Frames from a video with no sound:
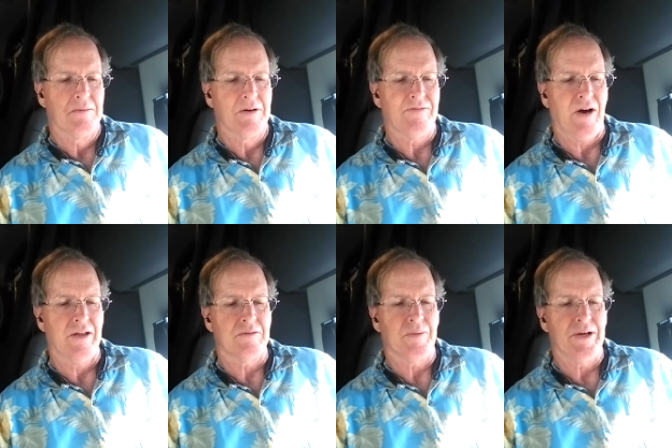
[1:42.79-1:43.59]
But
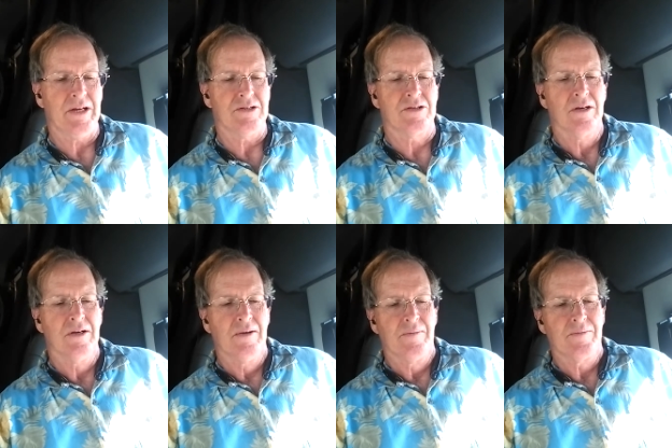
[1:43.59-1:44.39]
Father, please
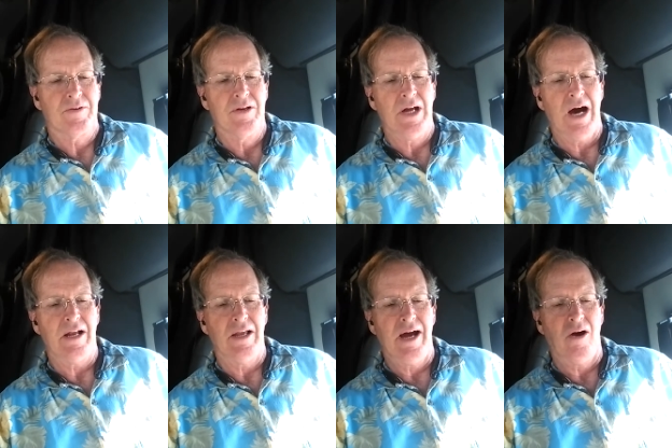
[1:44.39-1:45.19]
to
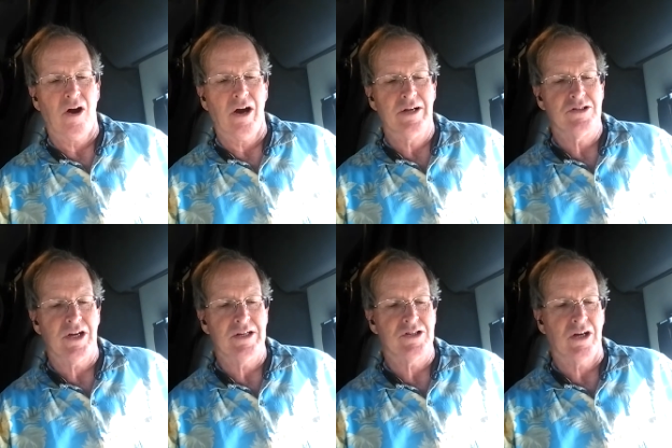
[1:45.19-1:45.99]
not allow our
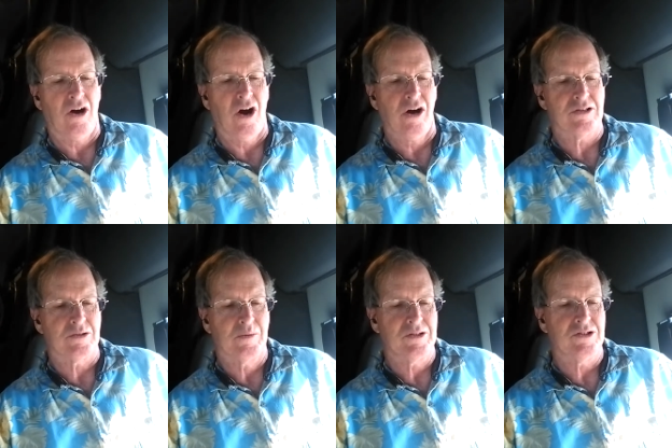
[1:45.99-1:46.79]
unchanging
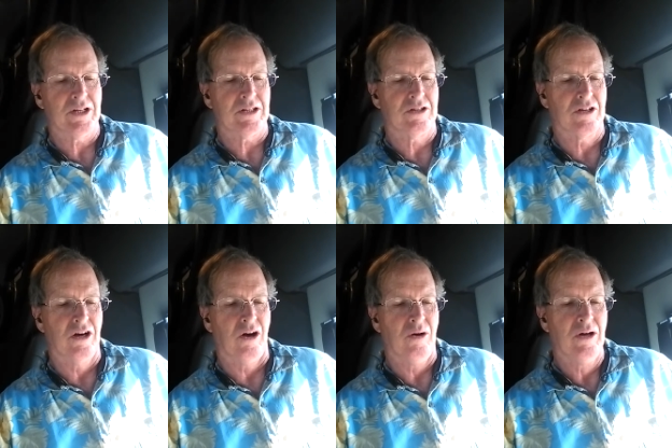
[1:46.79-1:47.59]
hearts, which seek to
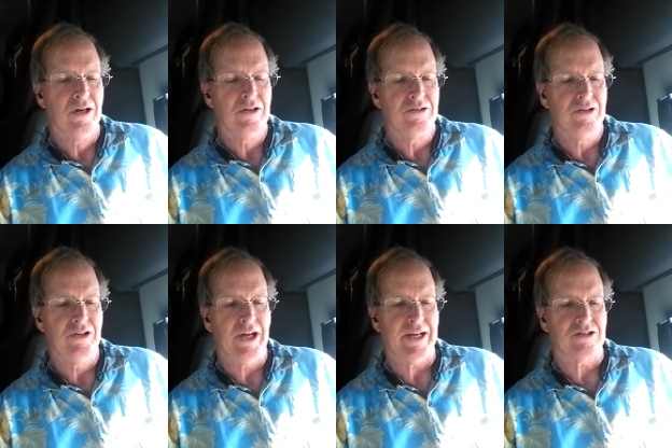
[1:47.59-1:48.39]
go to
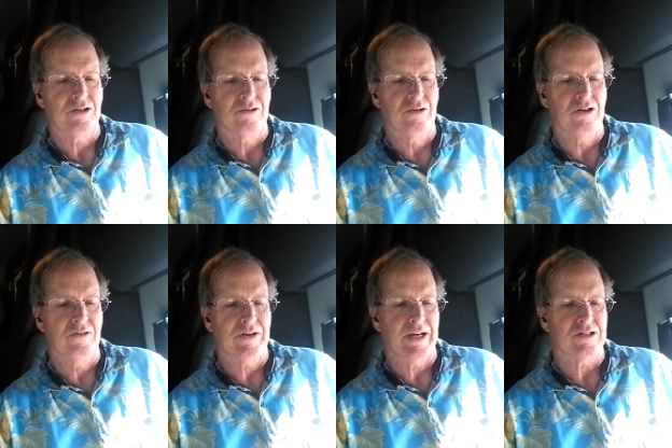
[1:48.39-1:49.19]
the nation through the
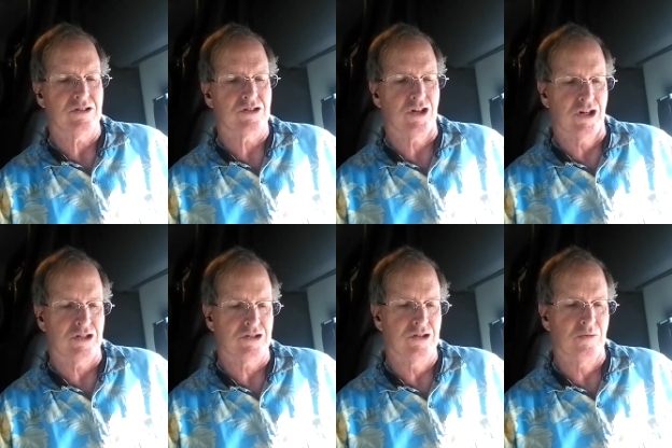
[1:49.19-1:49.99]
unification
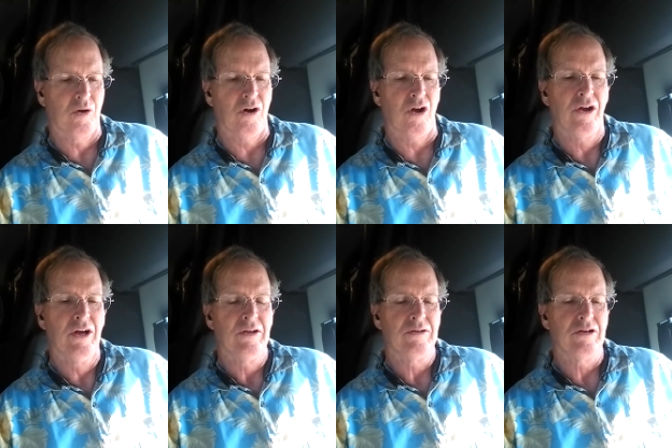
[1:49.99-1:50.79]
church, to the world,
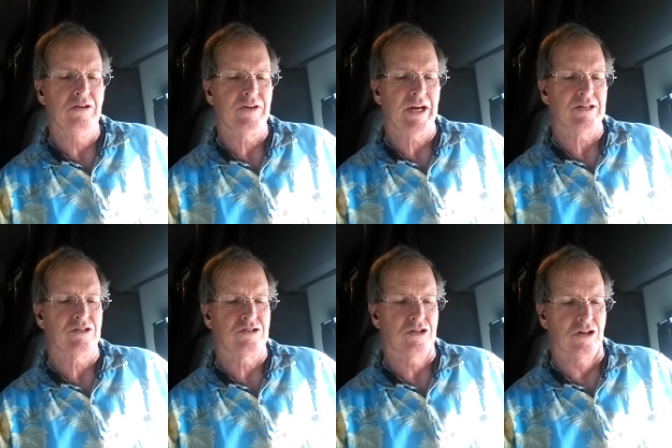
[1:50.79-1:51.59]
the
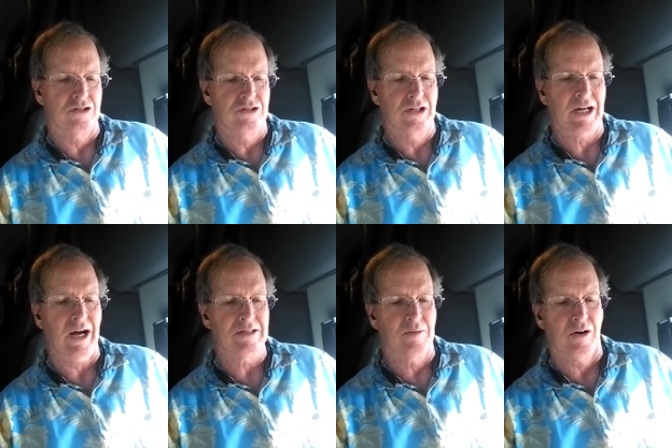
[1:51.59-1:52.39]
unification church, to the
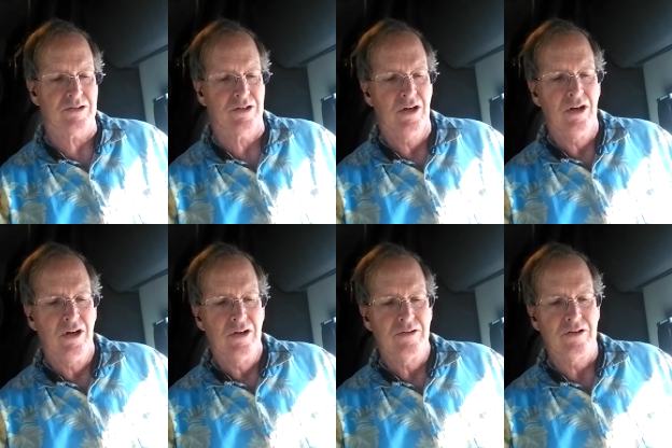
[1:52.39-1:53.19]
cosmos,
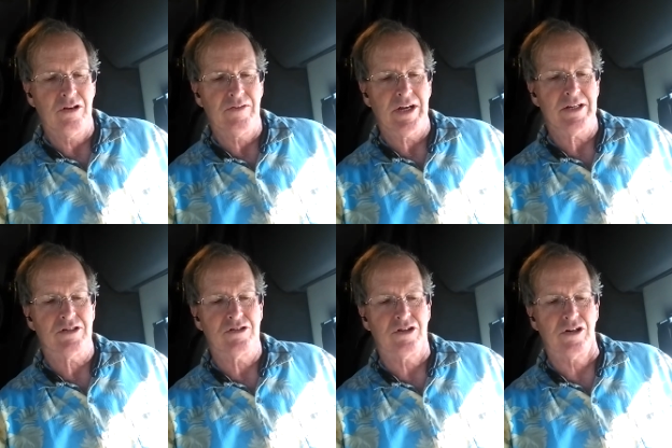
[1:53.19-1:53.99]
through the
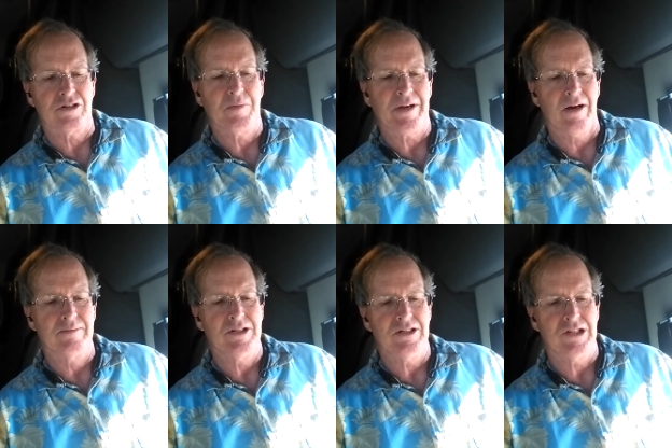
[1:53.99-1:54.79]
unification church,
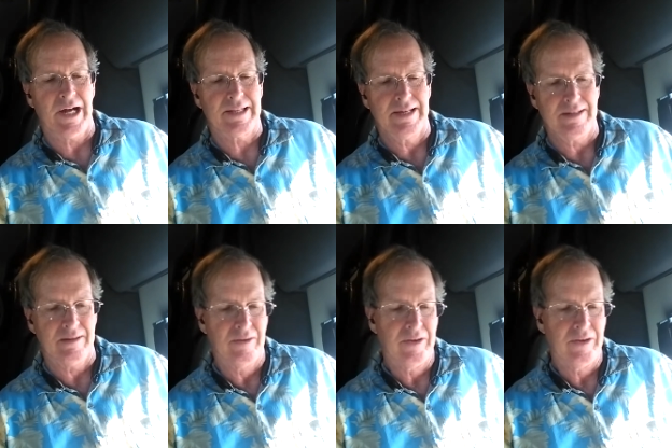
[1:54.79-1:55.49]
become dejected.